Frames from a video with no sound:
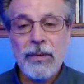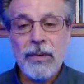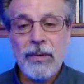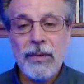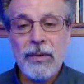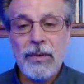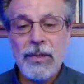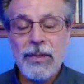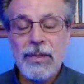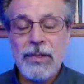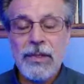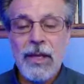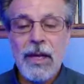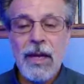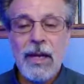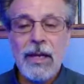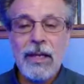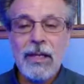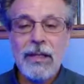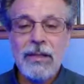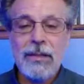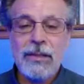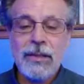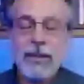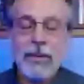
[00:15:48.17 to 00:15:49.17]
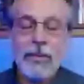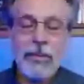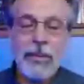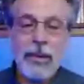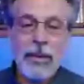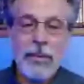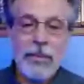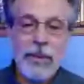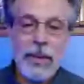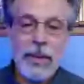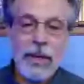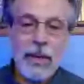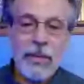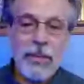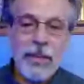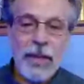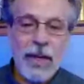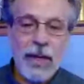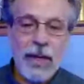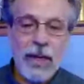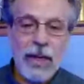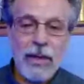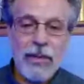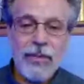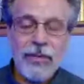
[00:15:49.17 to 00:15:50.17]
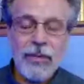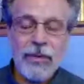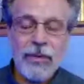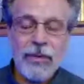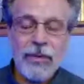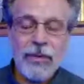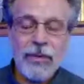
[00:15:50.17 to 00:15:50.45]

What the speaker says: pressure for seconds and pumping it back up